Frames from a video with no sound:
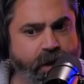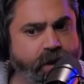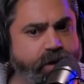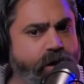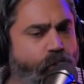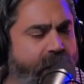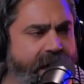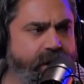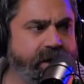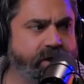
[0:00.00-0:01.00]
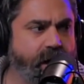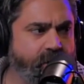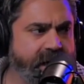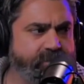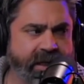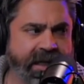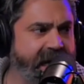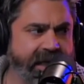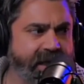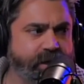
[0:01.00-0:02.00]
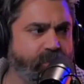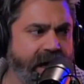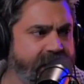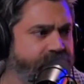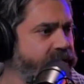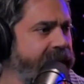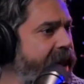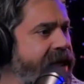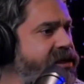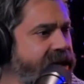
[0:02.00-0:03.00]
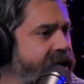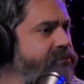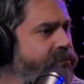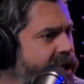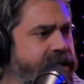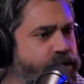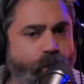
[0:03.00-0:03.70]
So, where has Tony been getting his money for the last eight months?